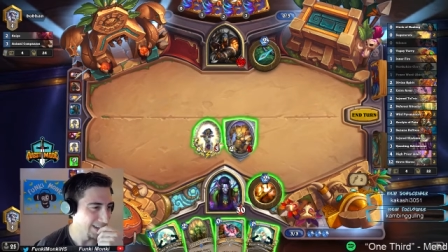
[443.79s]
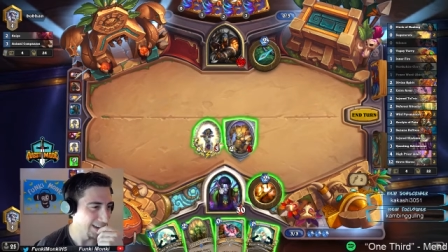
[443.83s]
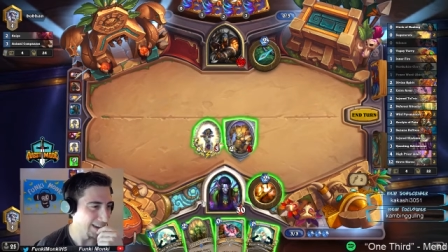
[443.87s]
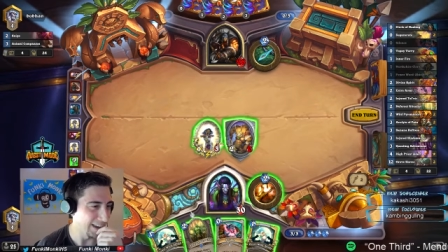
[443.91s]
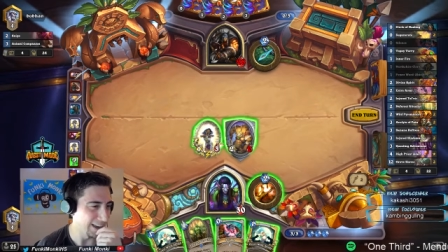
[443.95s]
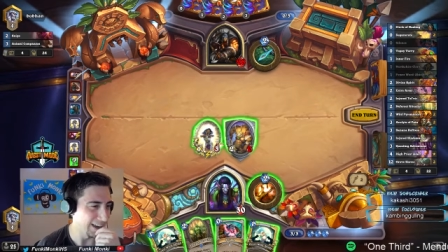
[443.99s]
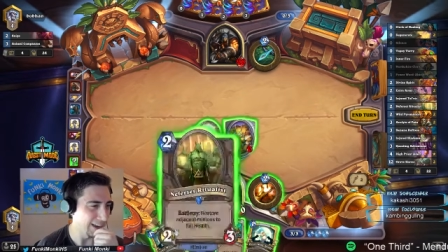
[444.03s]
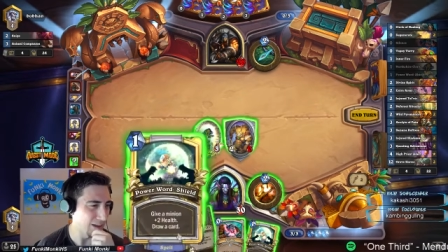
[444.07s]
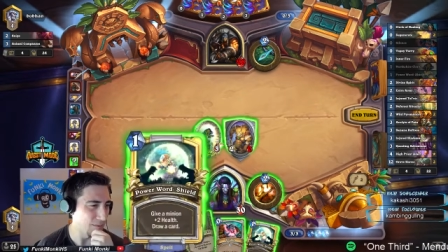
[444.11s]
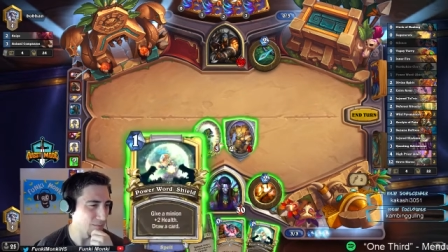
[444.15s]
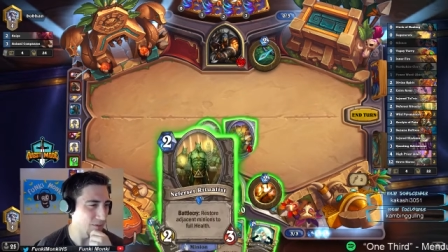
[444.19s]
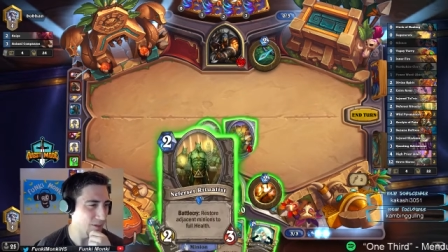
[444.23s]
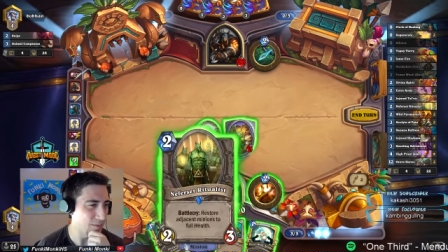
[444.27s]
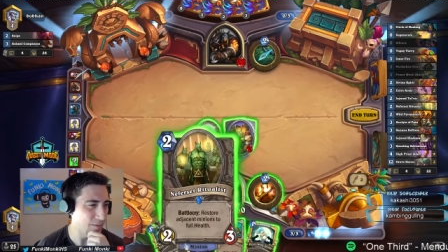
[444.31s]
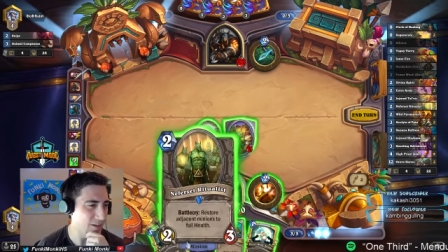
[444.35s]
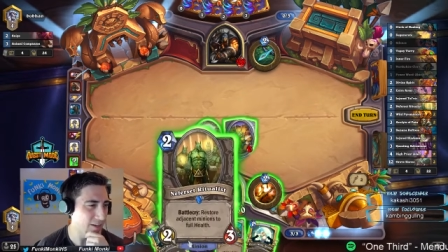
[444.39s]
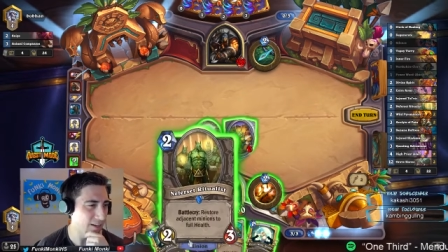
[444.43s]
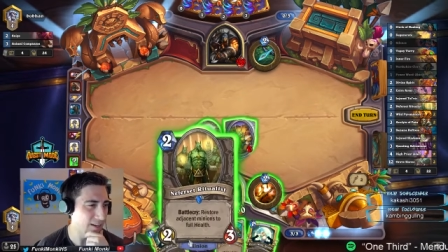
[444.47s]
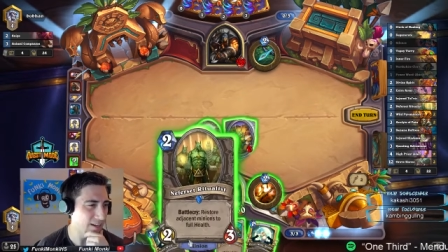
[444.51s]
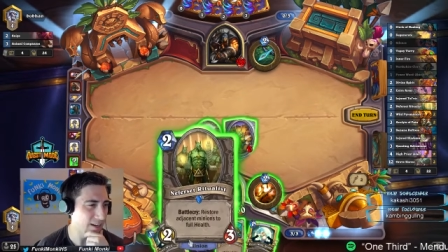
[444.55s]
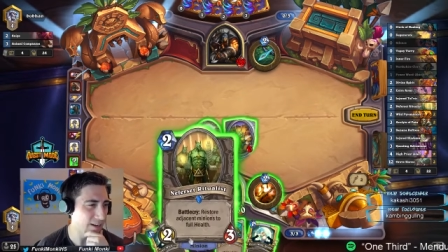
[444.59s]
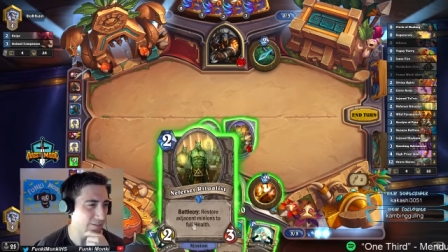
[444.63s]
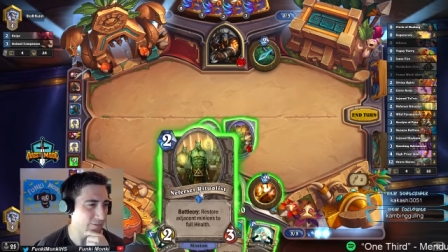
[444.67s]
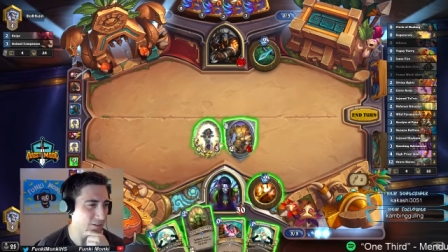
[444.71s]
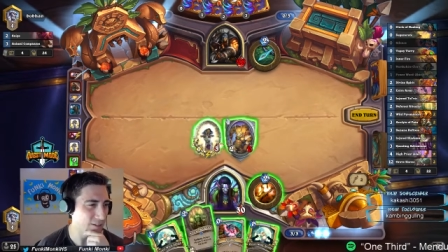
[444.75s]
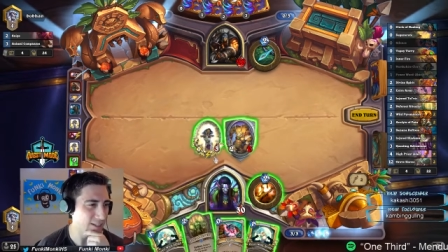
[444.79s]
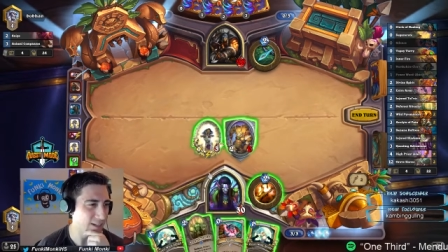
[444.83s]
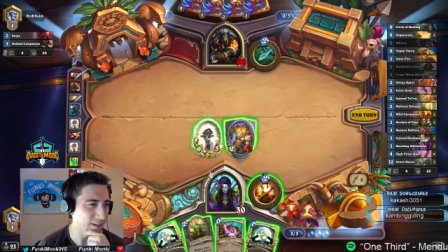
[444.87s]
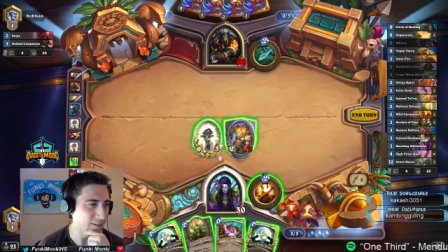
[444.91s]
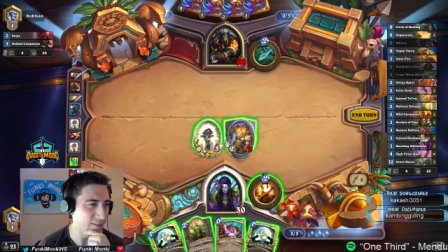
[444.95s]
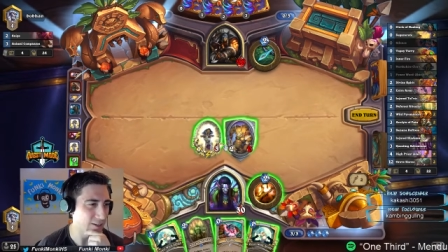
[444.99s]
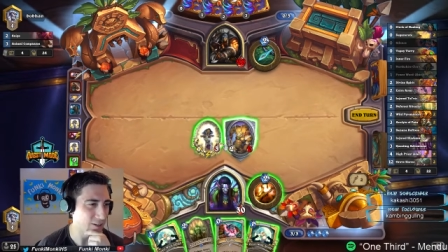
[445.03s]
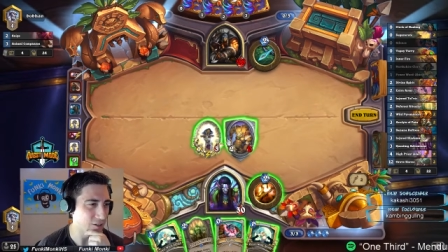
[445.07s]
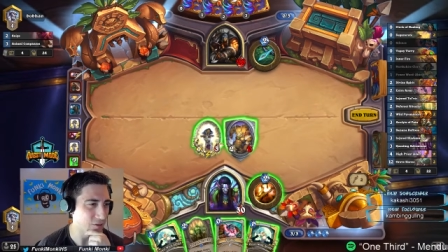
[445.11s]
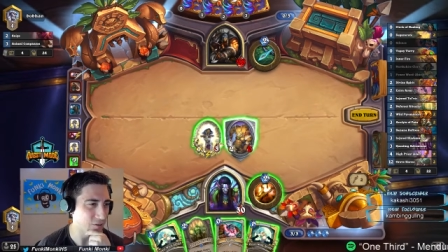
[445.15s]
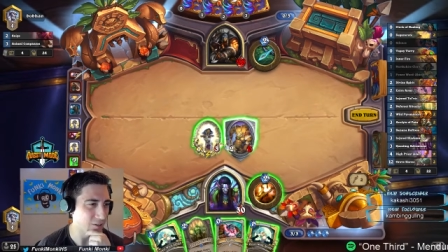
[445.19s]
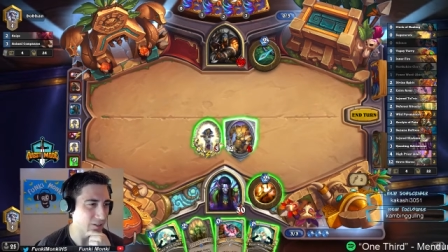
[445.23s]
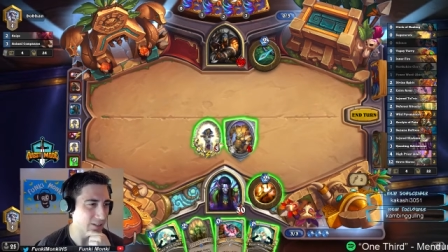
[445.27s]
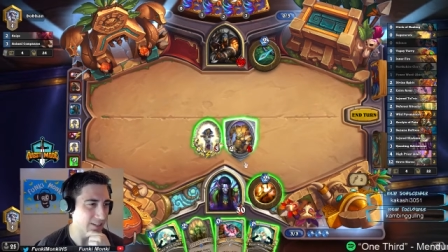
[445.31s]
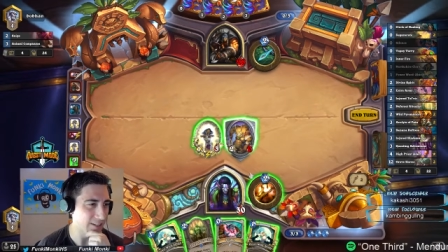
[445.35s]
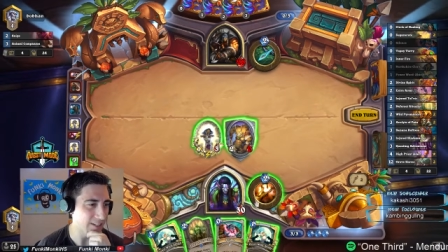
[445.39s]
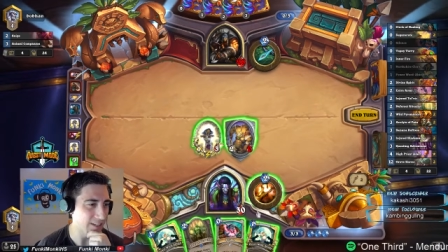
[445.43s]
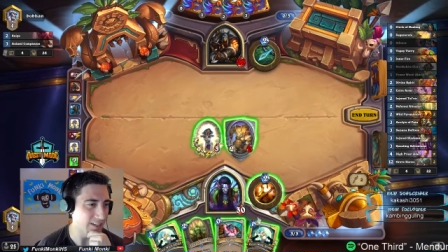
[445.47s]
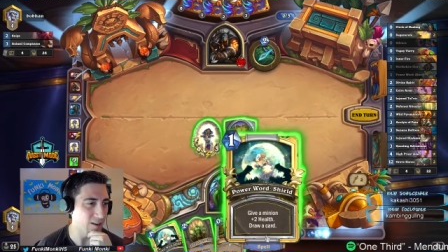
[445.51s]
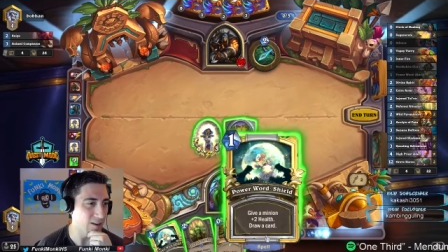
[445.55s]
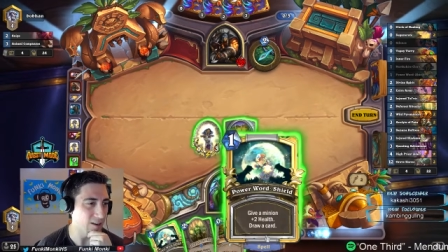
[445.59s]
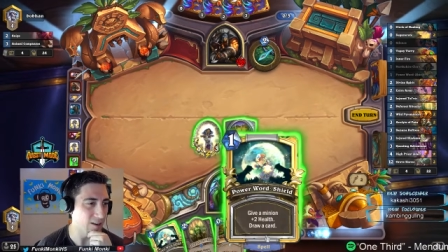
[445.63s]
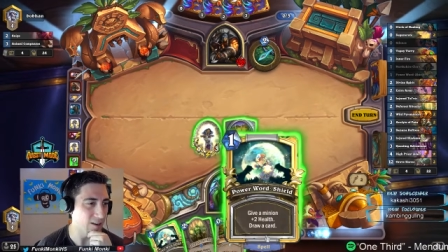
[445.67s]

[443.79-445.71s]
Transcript: So I'm gonna Neferset Ritualist here,